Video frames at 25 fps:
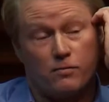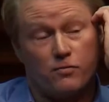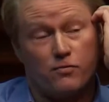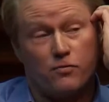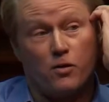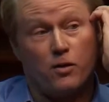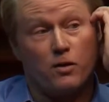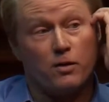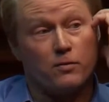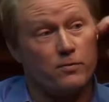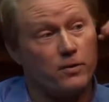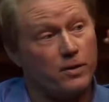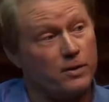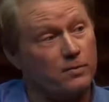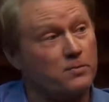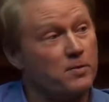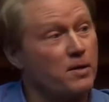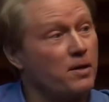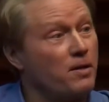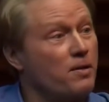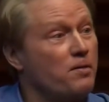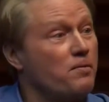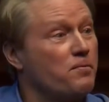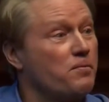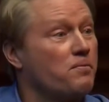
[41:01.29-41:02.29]
full of it,
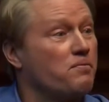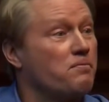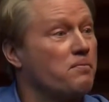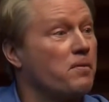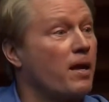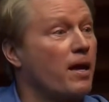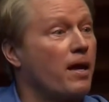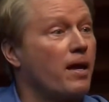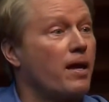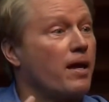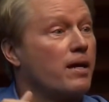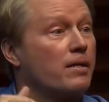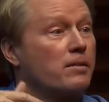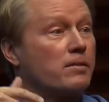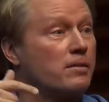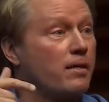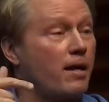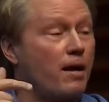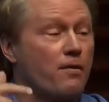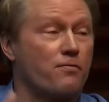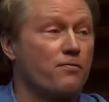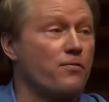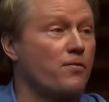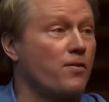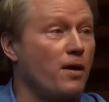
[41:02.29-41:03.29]
it's
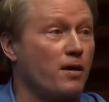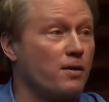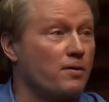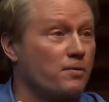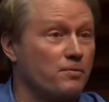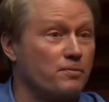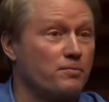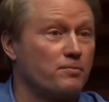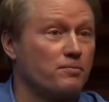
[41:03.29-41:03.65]
not fun.